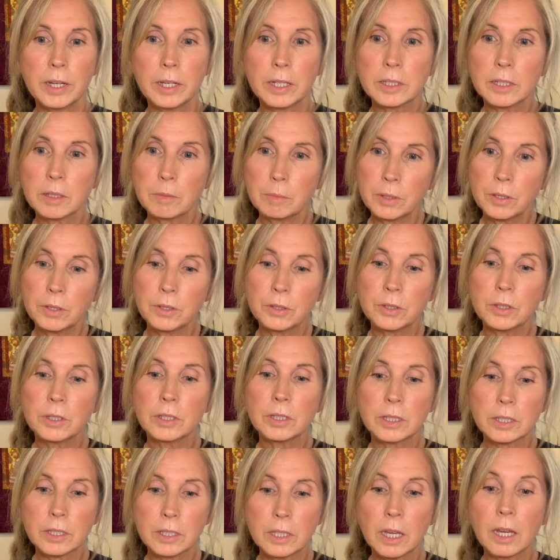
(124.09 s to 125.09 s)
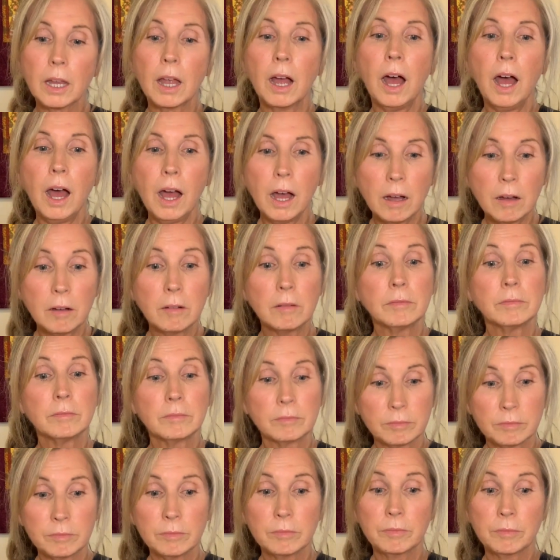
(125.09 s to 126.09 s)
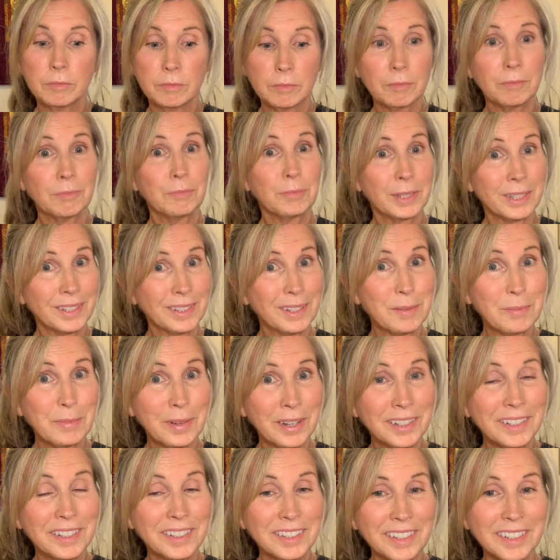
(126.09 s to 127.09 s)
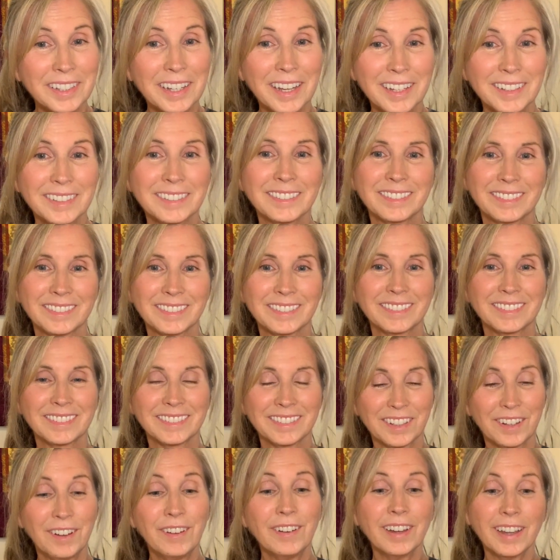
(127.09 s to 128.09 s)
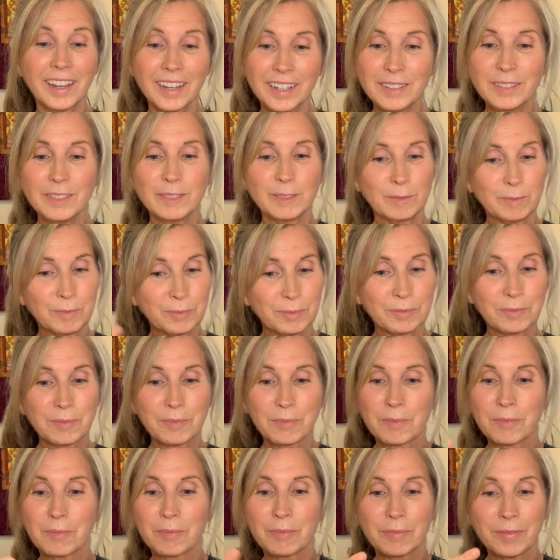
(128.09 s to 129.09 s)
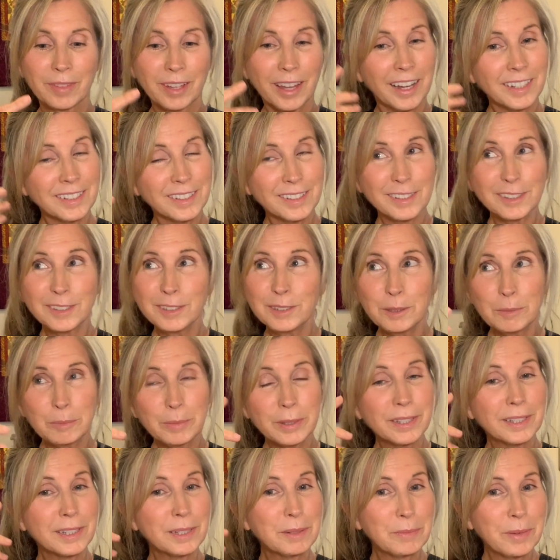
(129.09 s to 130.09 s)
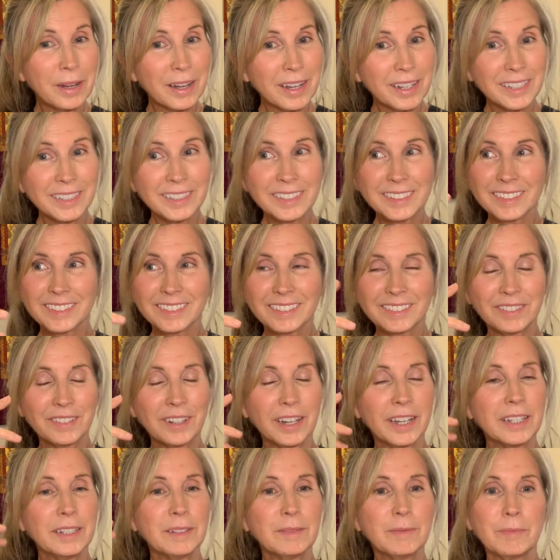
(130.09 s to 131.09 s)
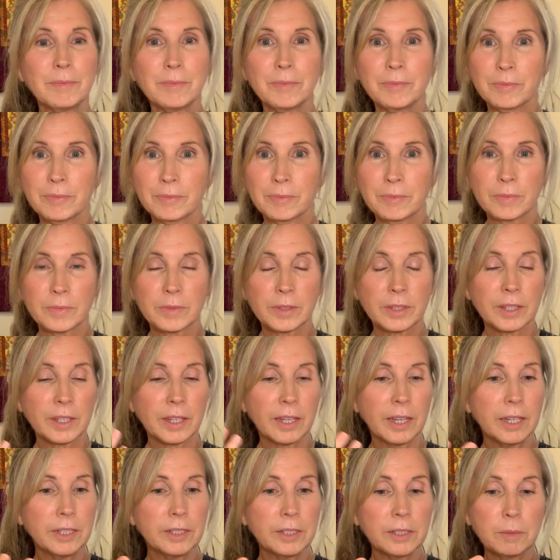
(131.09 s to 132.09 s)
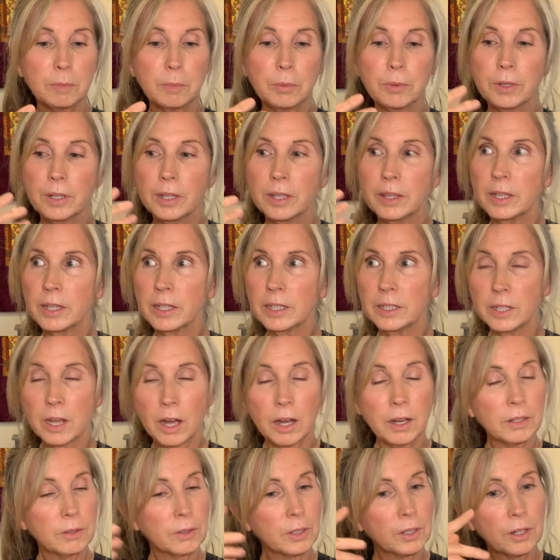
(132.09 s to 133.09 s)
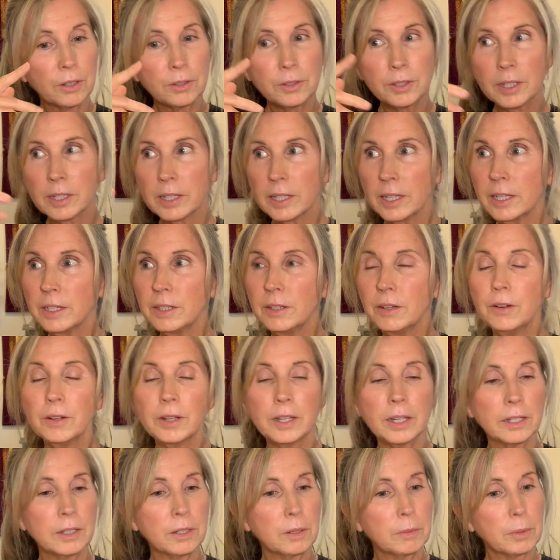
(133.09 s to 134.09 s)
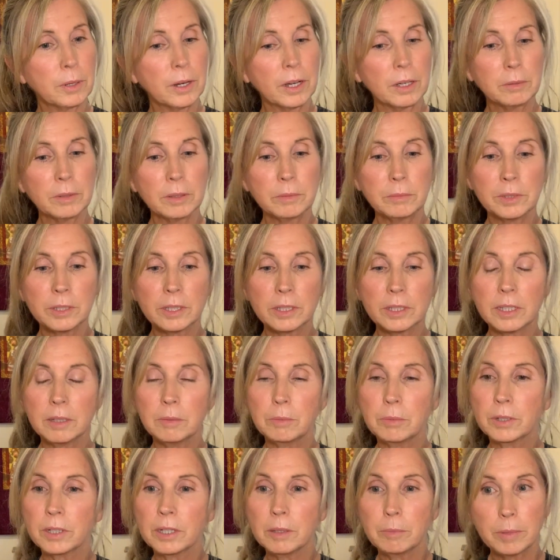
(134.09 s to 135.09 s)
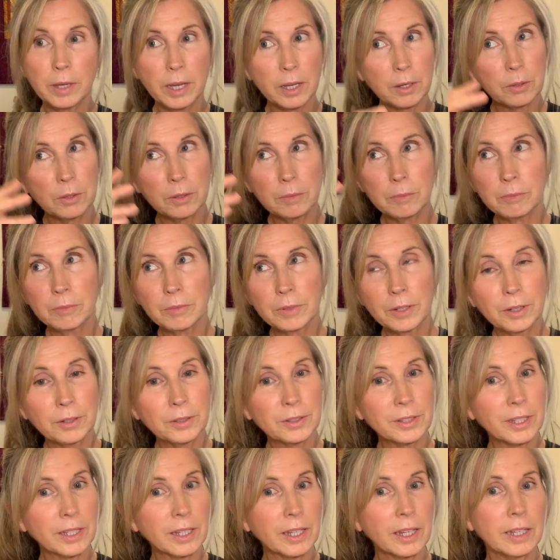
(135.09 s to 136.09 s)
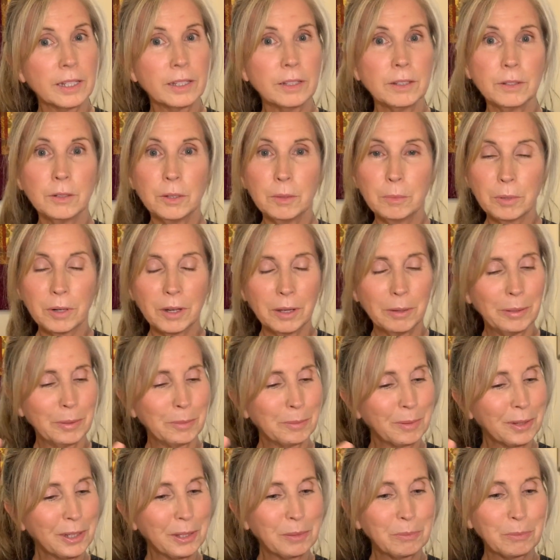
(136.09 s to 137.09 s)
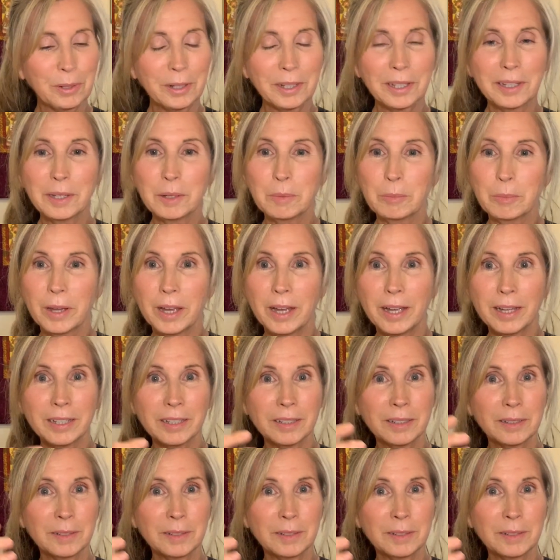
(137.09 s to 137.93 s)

As opposed to just saying, oh, busy mind today. Okay. I see you, busy mind, right? And just breathing, and oh, goes again. Okay, no problem. Just keep bringing it back. Oh, goes again. No problem. Keep bringing it back.